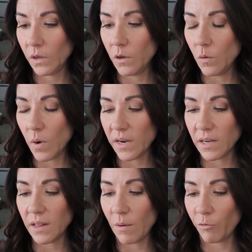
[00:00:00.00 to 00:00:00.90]
you want to
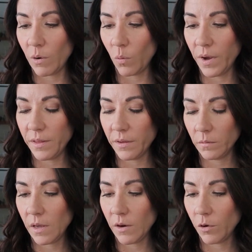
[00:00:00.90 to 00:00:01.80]
collaborate with.
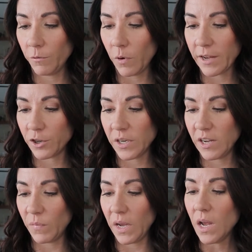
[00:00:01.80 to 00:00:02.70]
I don't know if it'll actually
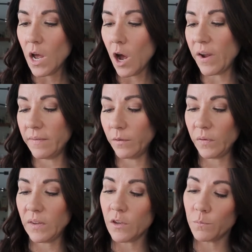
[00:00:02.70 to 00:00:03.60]
give me. Okay, so
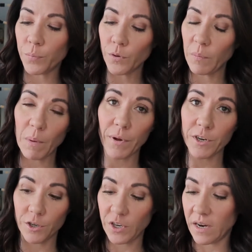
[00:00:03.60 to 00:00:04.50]
see, it pulls up a
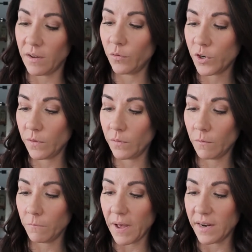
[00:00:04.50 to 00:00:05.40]
bunch of Shannons, which is
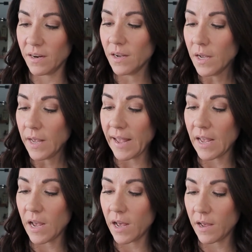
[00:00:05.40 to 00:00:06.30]
fine.
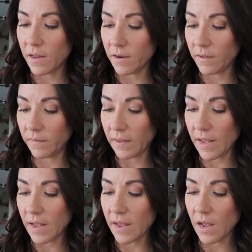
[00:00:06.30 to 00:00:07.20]
And
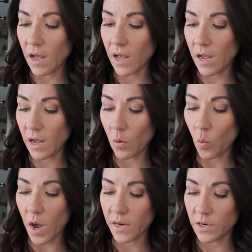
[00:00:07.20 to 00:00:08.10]
say I
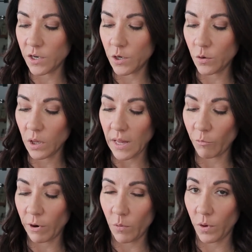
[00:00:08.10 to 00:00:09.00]
want to
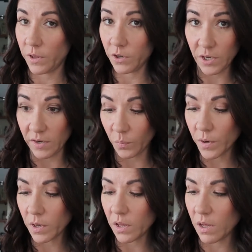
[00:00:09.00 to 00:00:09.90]
collaborate with Shannon's
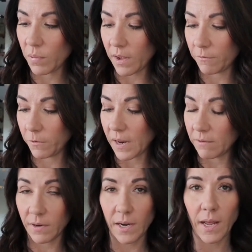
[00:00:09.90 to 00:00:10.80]
book club. I forgot I
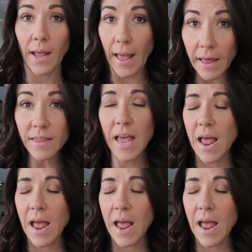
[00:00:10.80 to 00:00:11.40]
even had